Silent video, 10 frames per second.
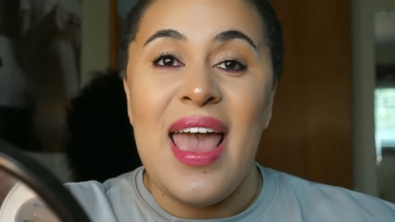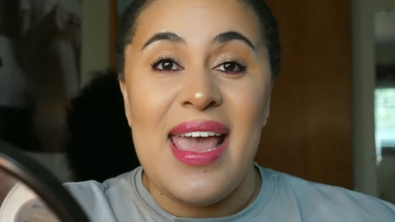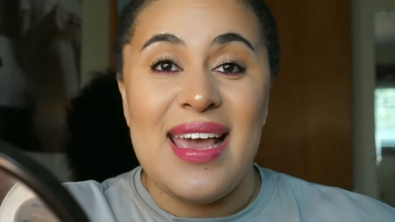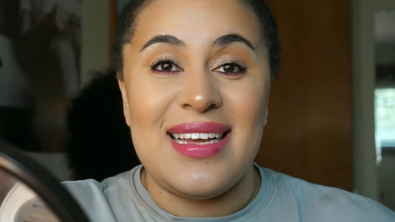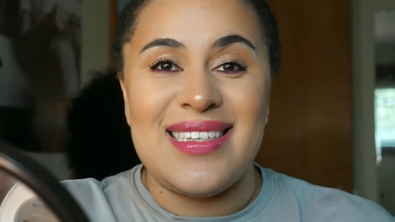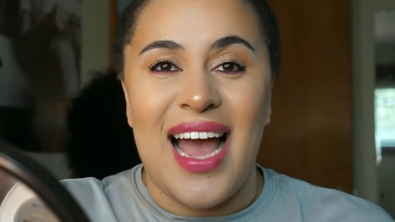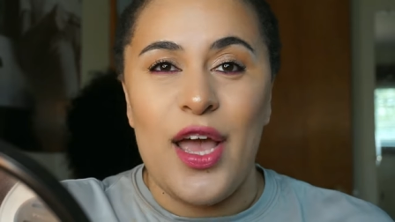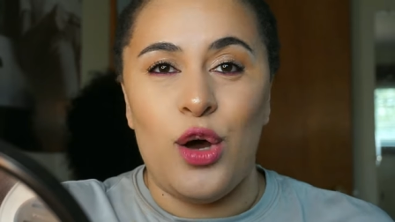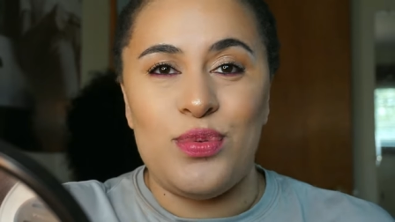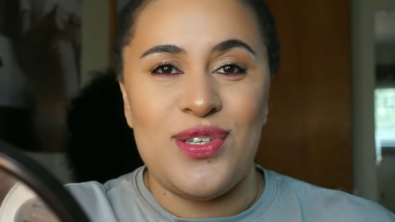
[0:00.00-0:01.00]
And I
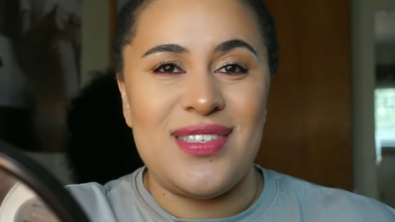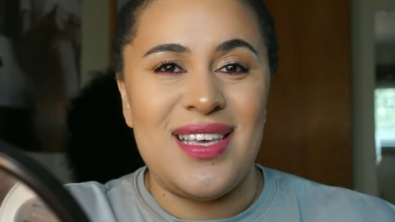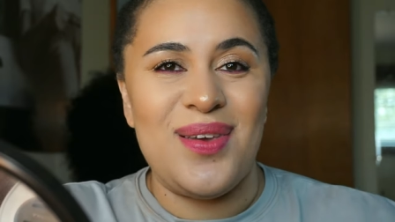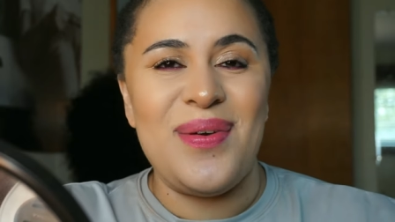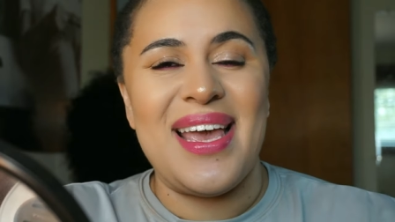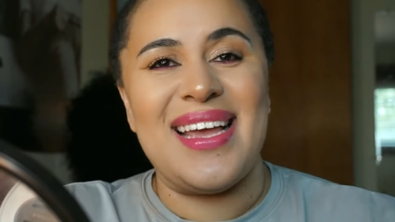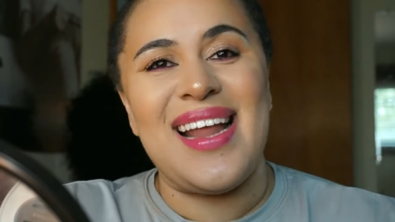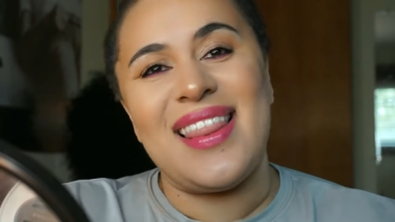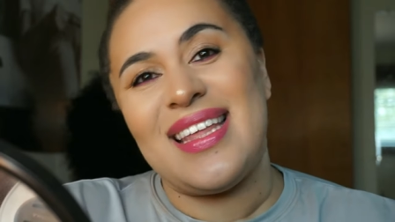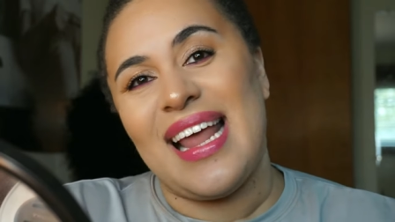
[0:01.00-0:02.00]
hope to see you
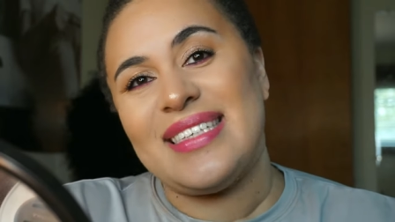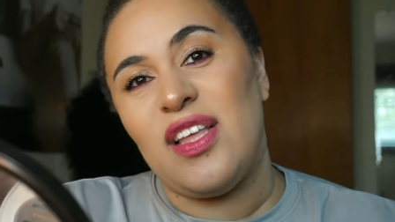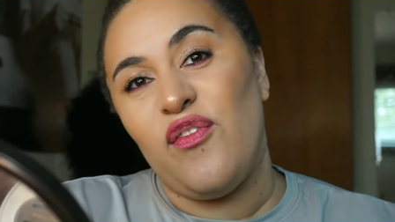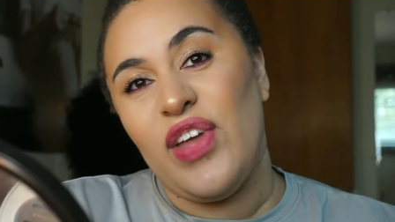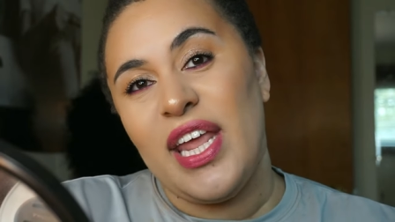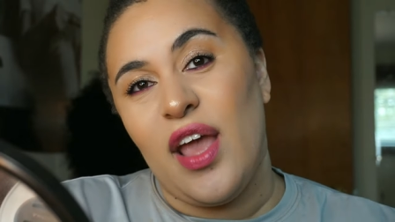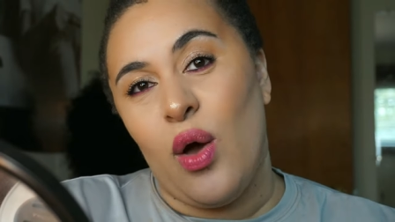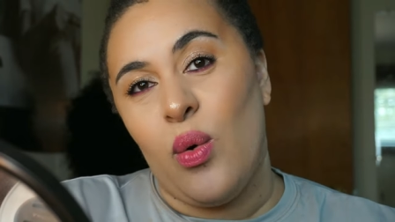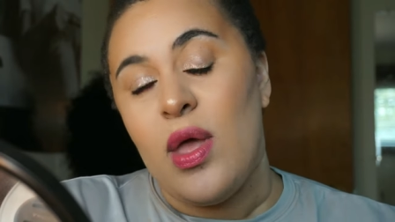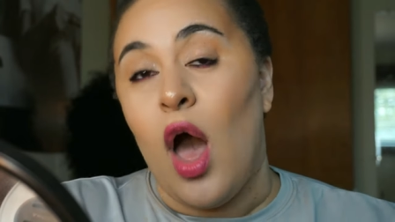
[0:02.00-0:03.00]
in the next
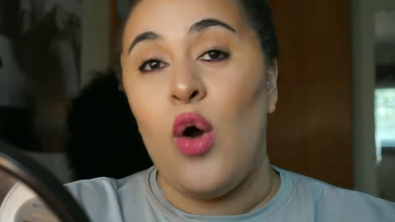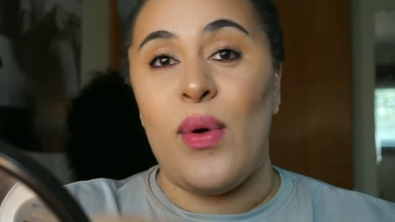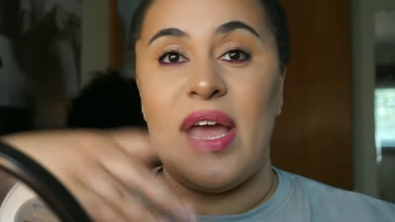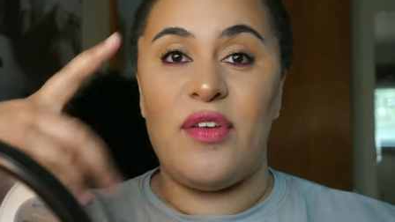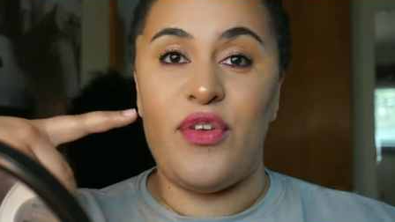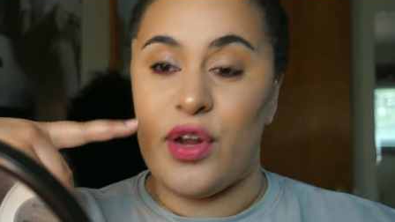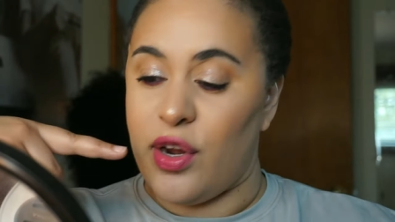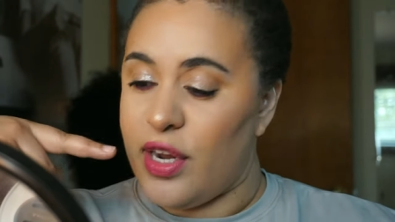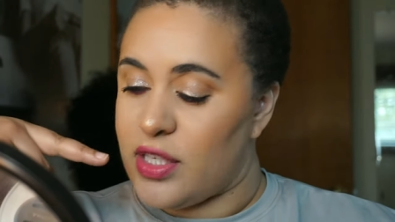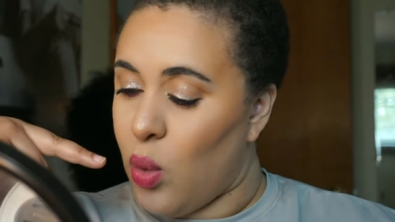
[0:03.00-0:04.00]
video. Oh, and if you're
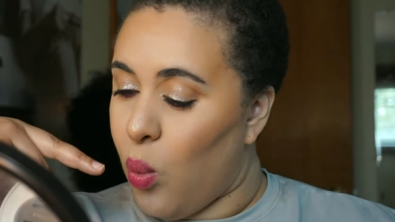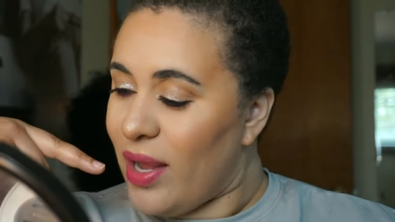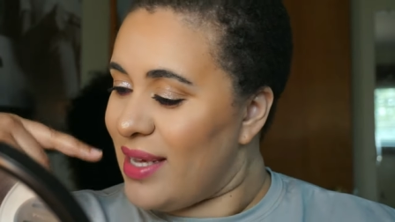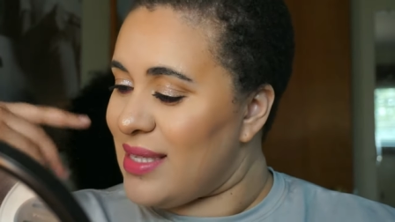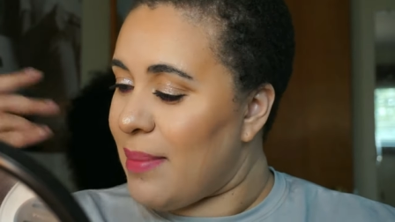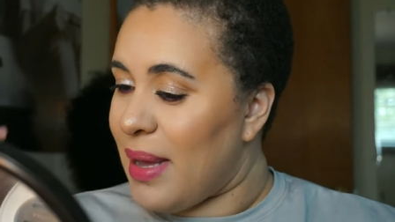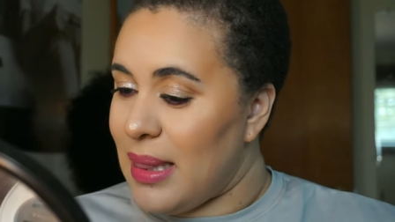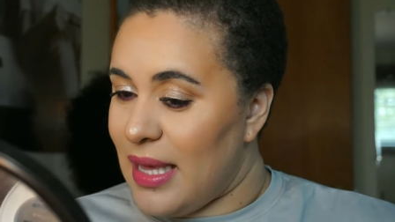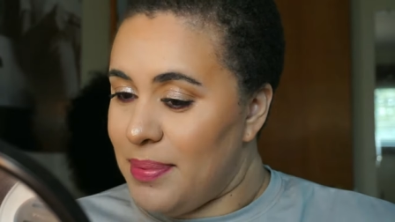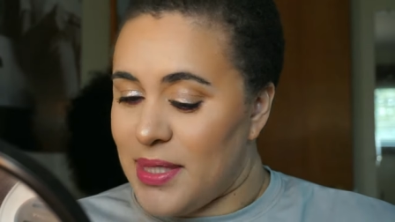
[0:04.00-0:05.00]
curious what is on my
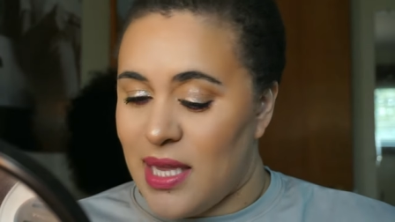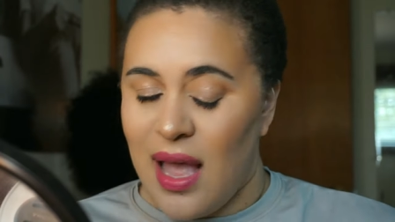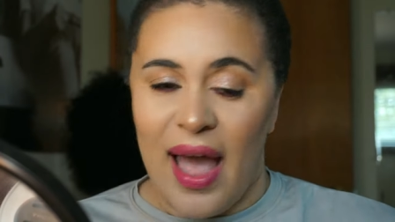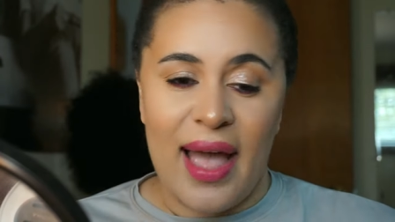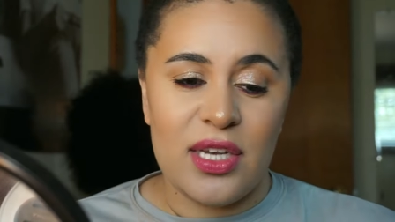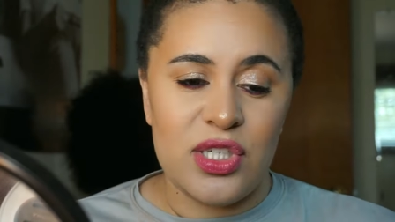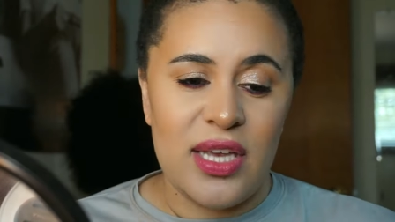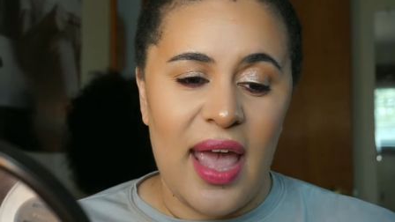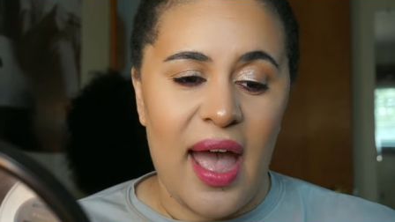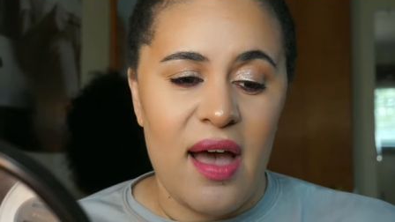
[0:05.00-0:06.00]
lips, I
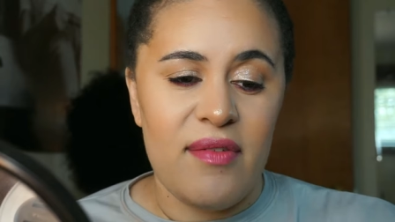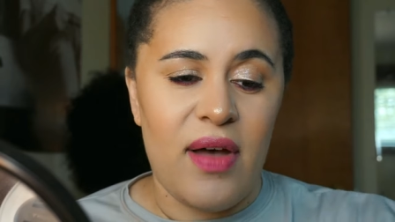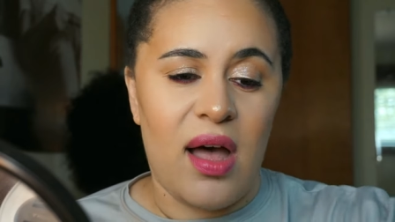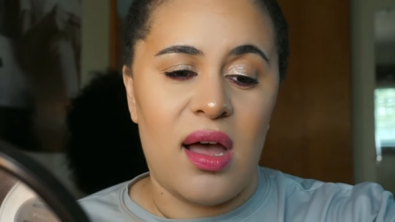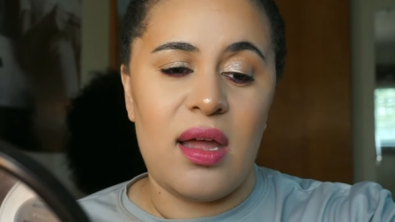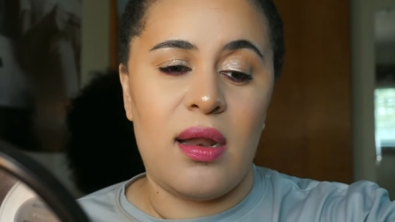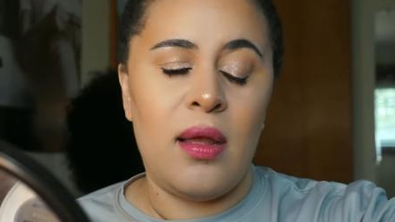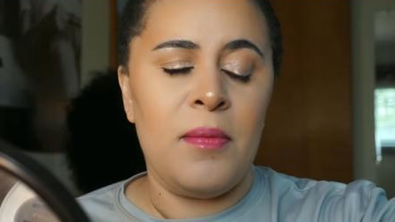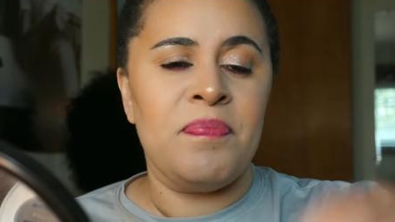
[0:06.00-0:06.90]
actually have on